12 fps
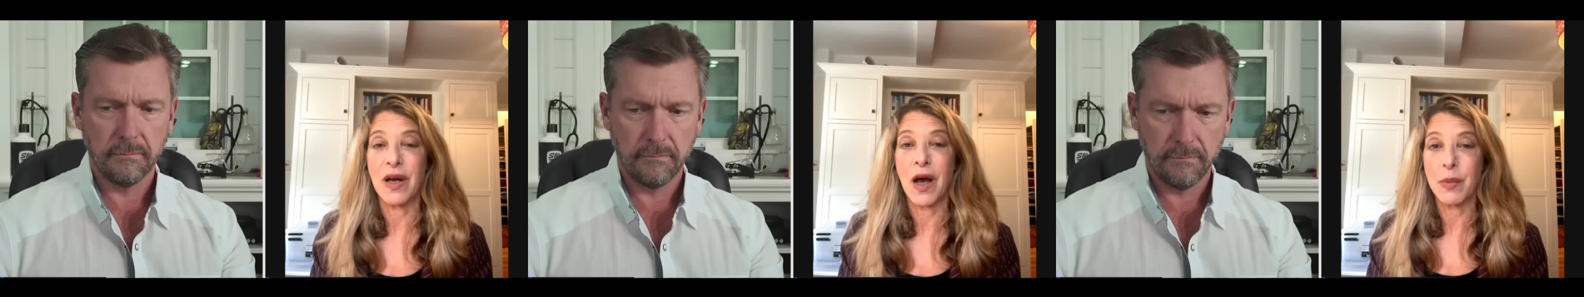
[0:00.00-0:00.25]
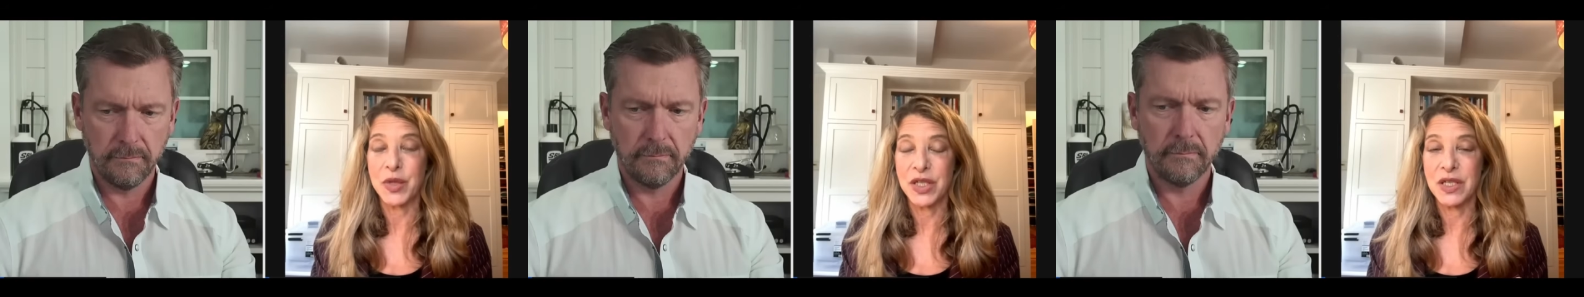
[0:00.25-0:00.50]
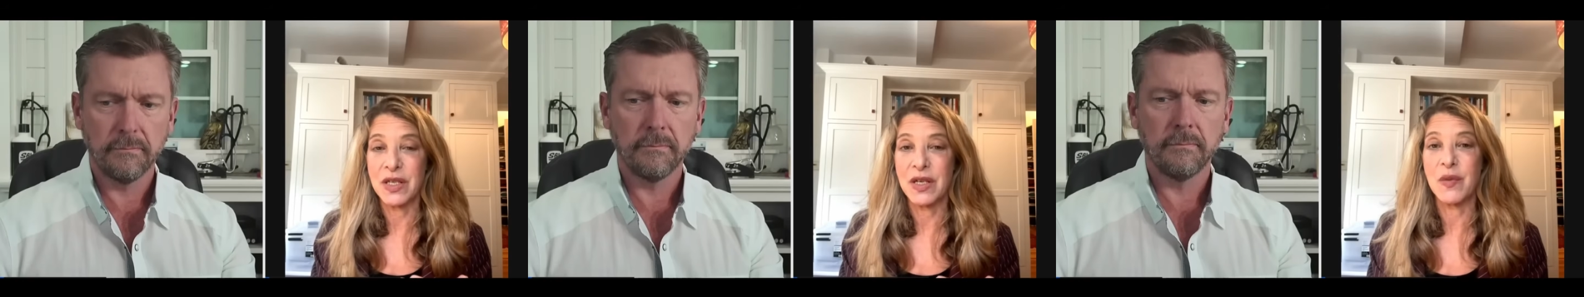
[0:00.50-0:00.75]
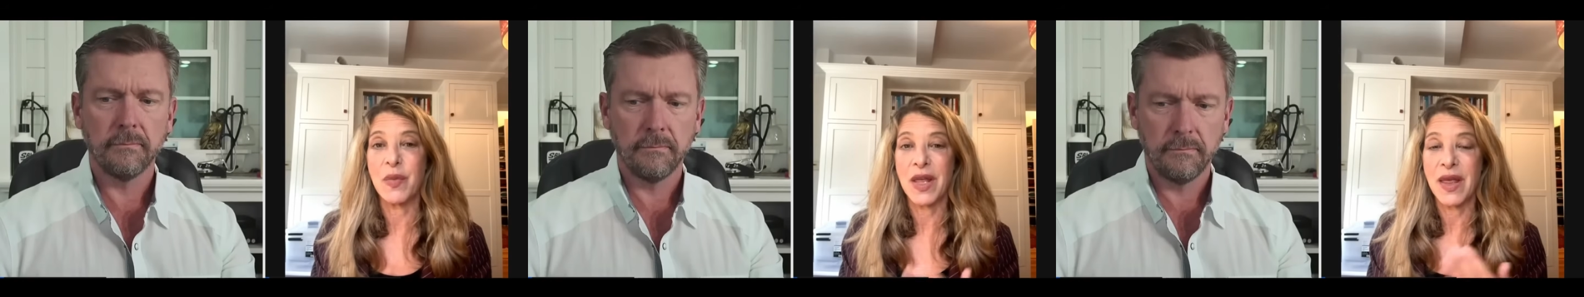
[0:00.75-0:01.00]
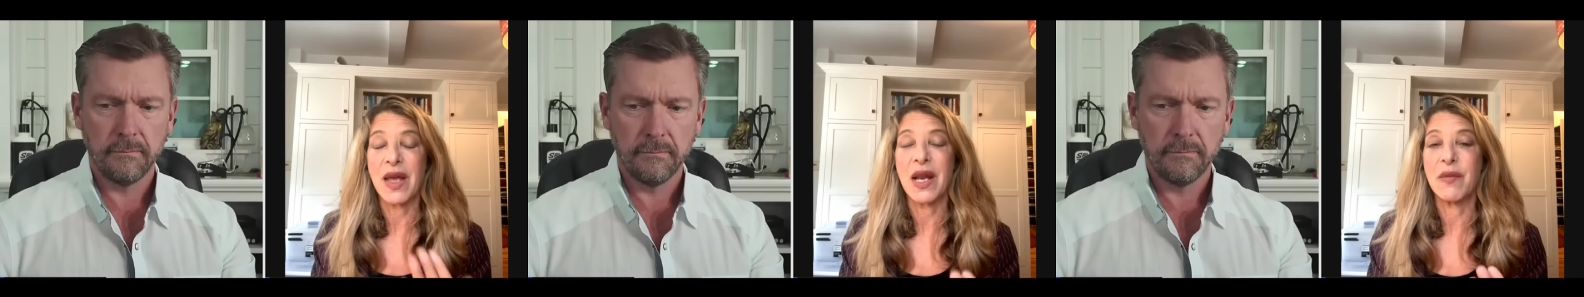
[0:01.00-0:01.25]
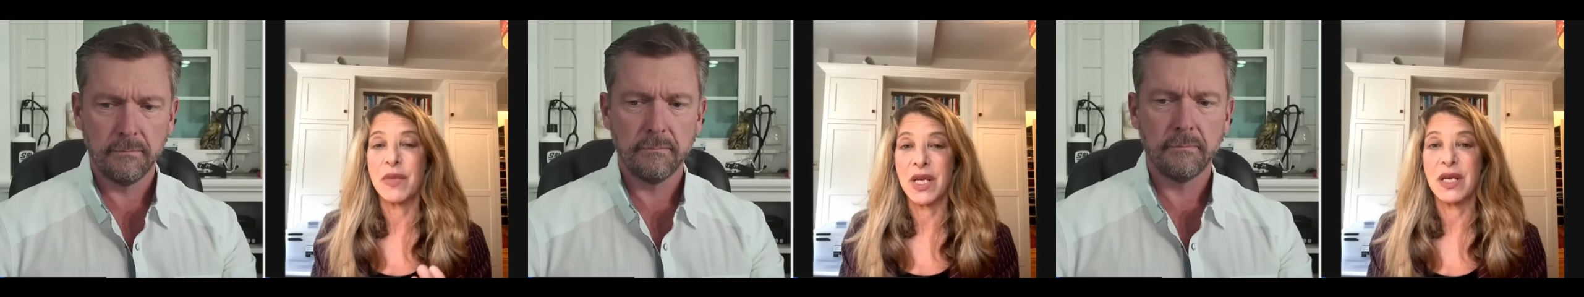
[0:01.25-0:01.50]
Speaker 1: option and by that
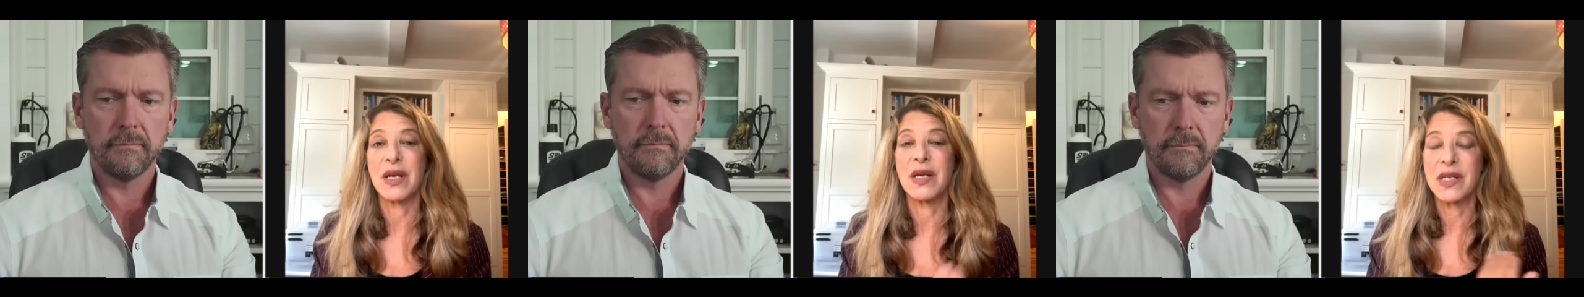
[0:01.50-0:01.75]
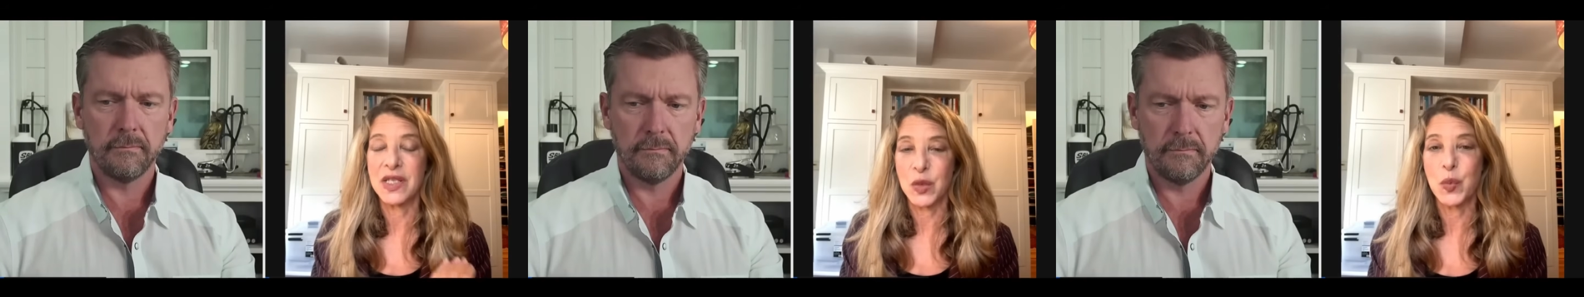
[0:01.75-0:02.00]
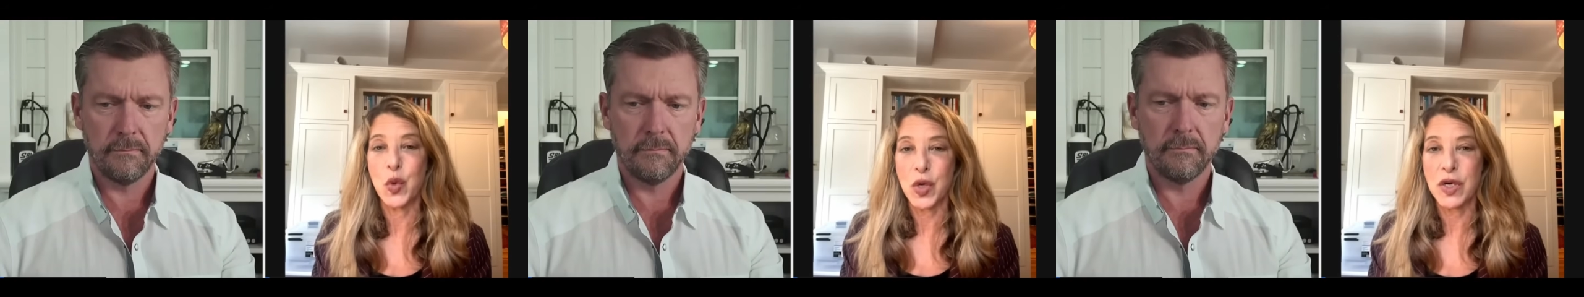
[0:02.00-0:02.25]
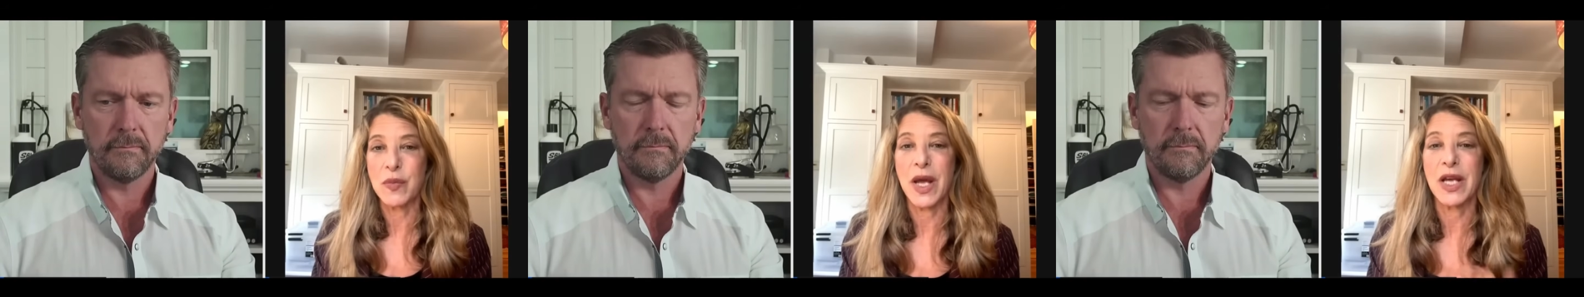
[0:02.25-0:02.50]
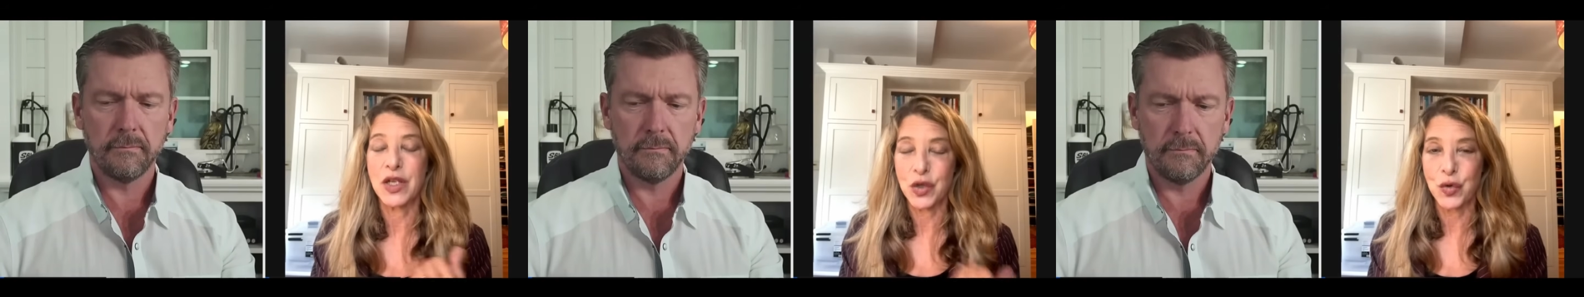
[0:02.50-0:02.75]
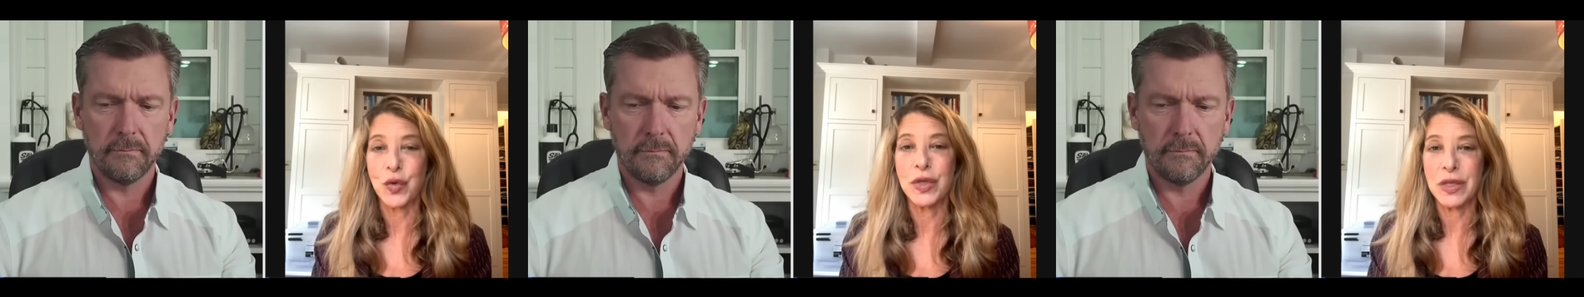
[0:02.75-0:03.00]
i mean it is supported by
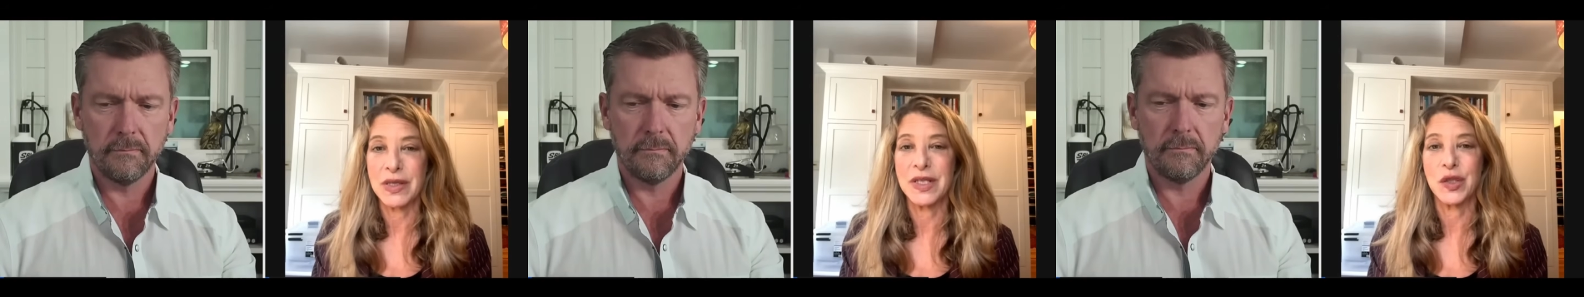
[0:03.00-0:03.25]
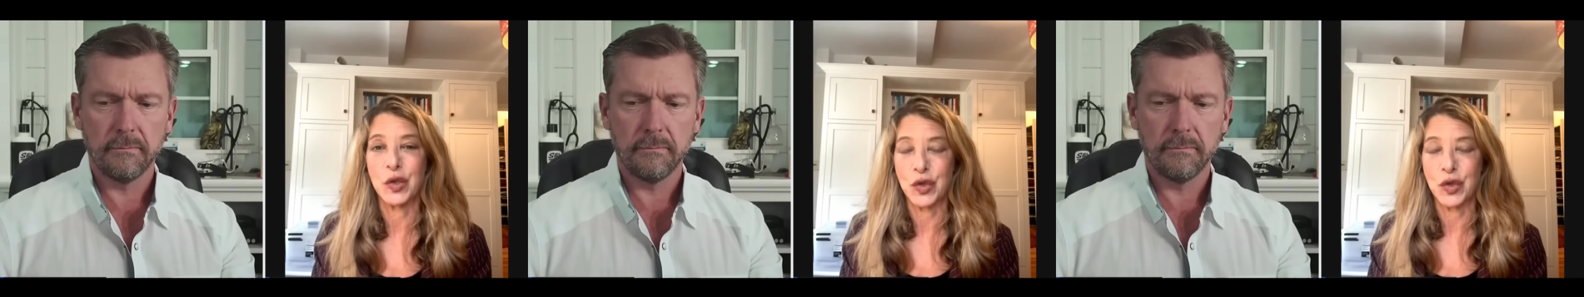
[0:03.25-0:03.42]
controlled clinical